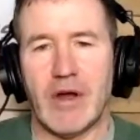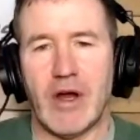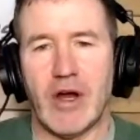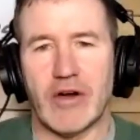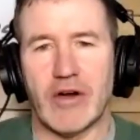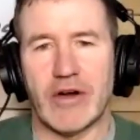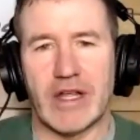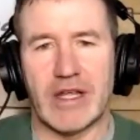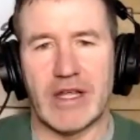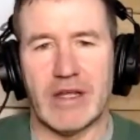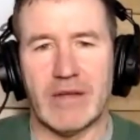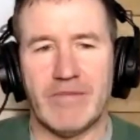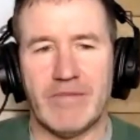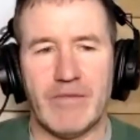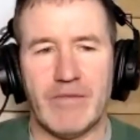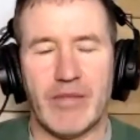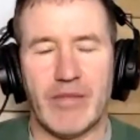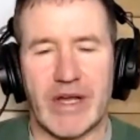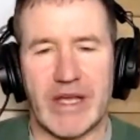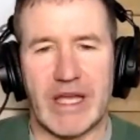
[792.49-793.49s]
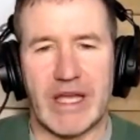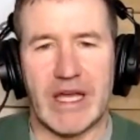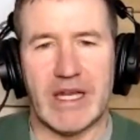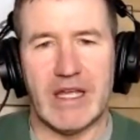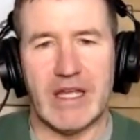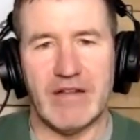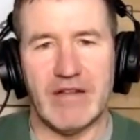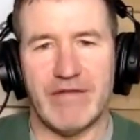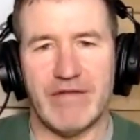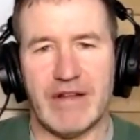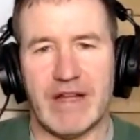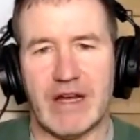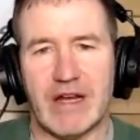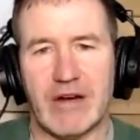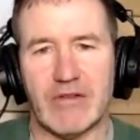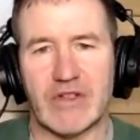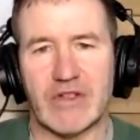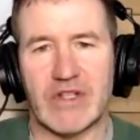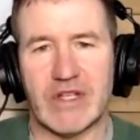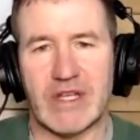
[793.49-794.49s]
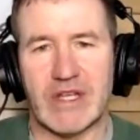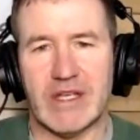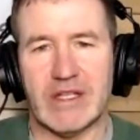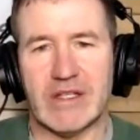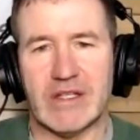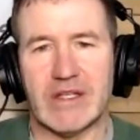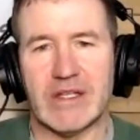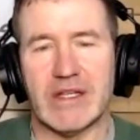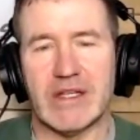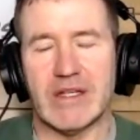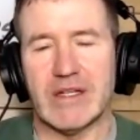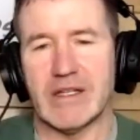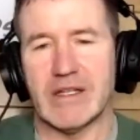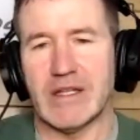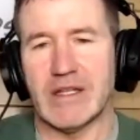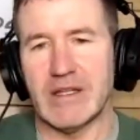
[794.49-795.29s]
or the biennial flower seeds